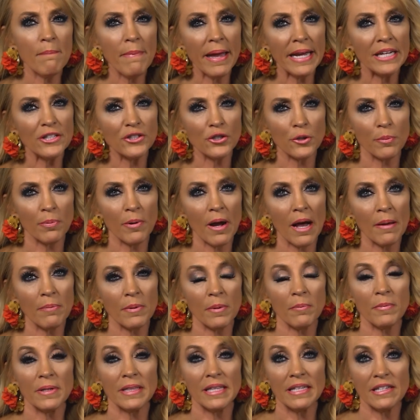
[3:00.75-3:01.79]
major
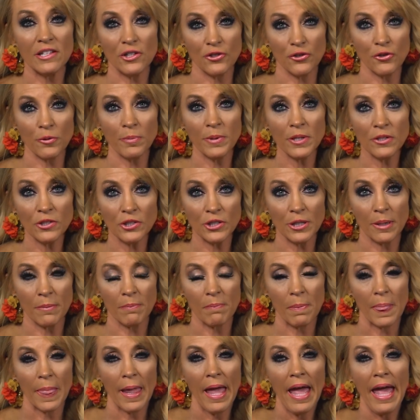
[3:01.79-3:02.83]
problem with the
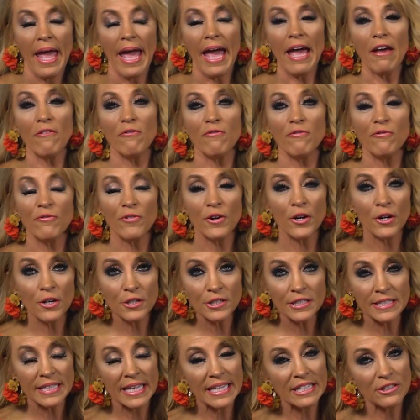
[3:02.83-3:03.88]
distribution. At
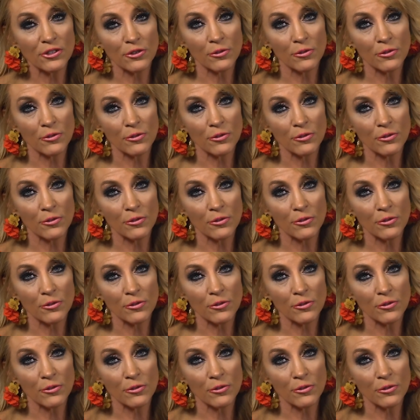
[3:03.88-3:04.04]
first, they